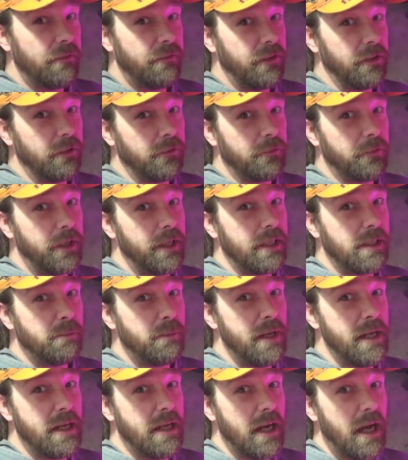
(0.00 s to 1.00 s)
Feel free to
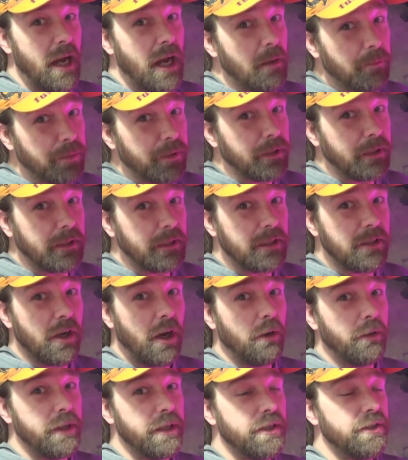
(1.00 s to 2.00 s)
speak up. It's
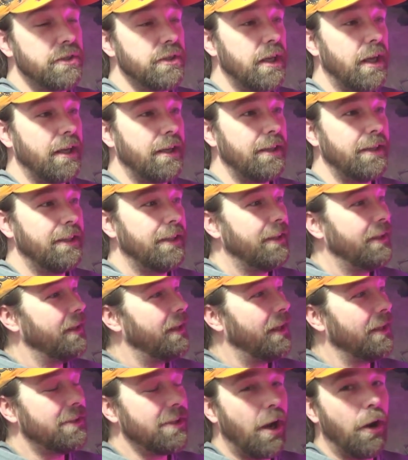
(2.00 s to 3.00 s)
always... Uh,
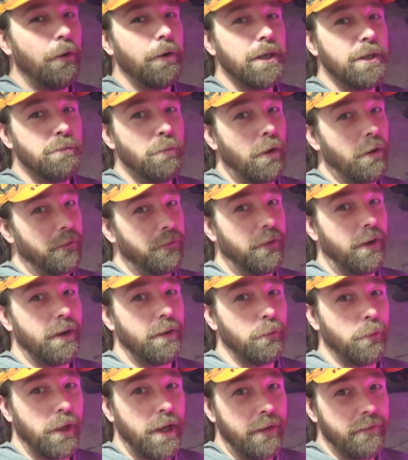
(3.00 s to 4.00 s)
it's always more
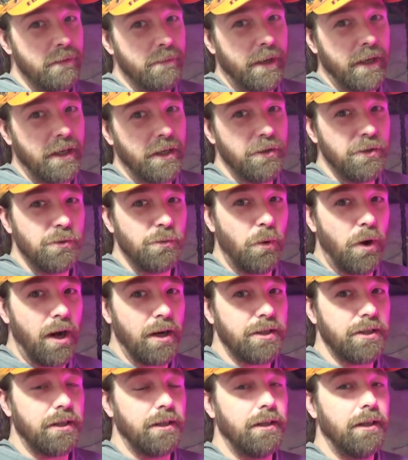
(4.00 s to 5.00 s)
fun when everybody who's
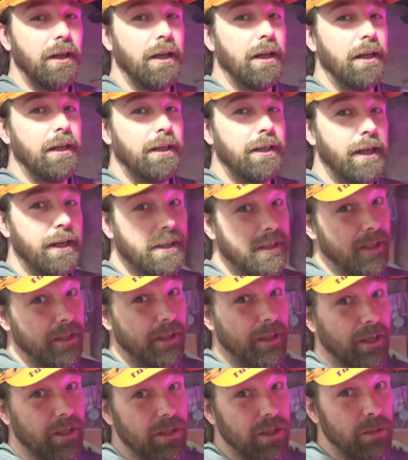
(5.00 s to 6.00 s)
watching kicks in
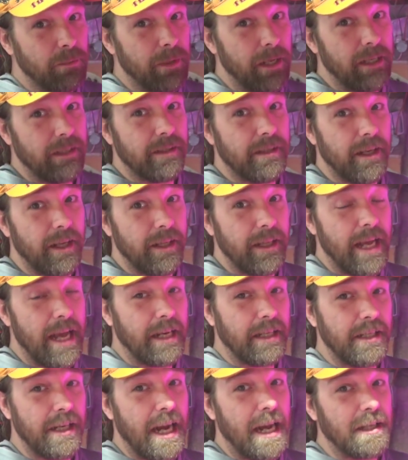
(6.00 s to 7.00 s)
their two bits in
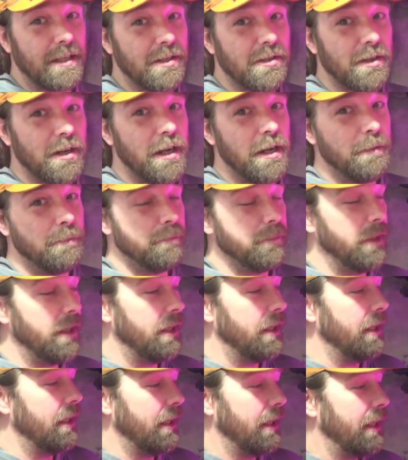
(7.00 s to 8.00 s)
that chat stream.
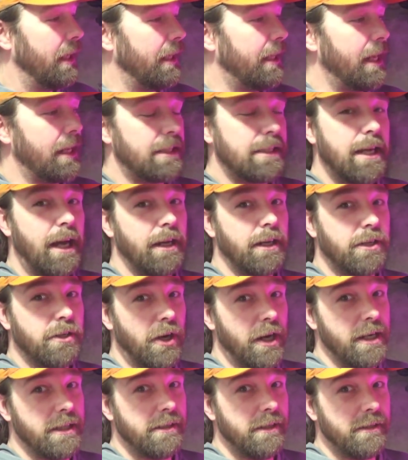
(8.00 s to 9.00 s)
It gets kind of
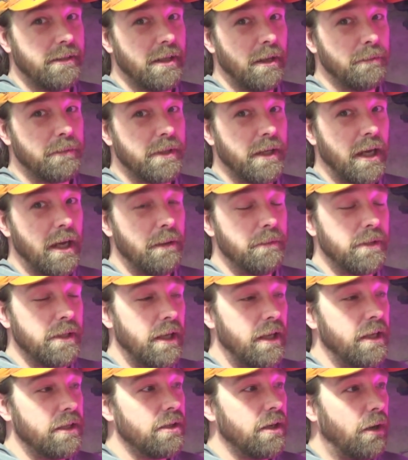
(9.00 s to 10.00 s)
crazy sometimes,
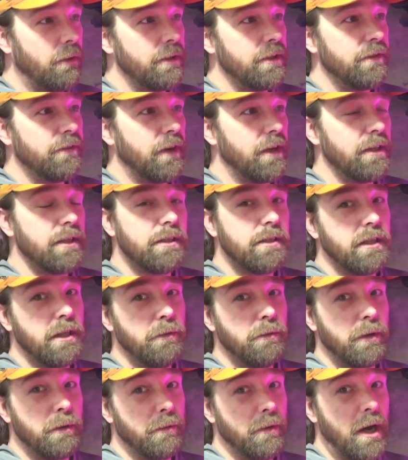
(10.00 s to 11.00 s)
and it's always fun to see
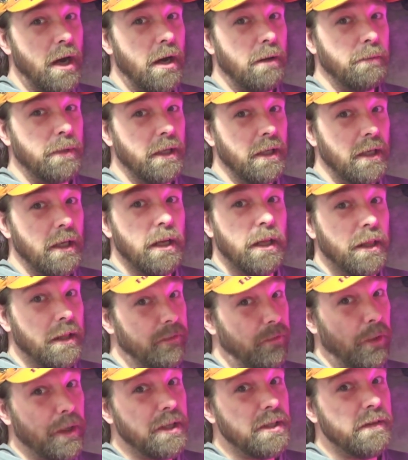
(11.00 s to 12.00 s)
what Rob,
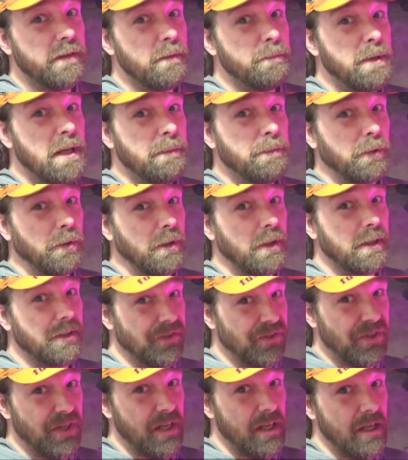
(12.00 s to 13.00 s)
the voice of the people,
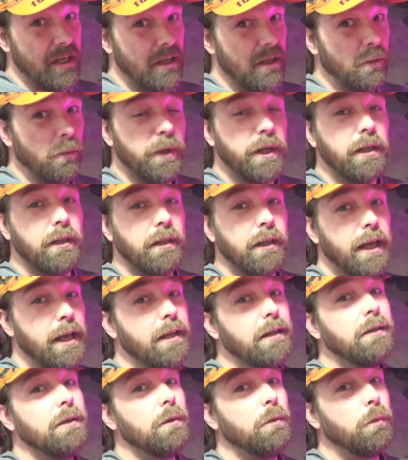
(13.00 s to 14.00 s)
Z, will
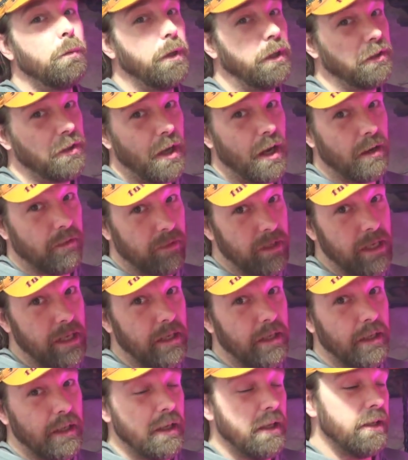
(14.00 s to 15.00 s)
and will not
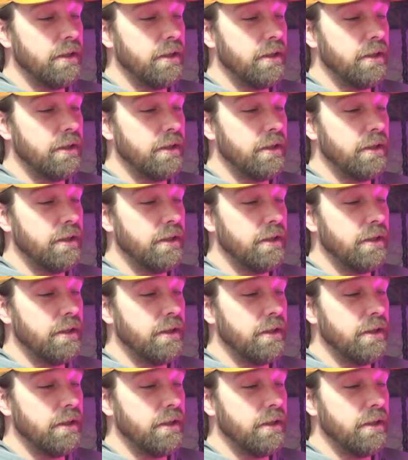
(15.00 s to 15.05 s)
read.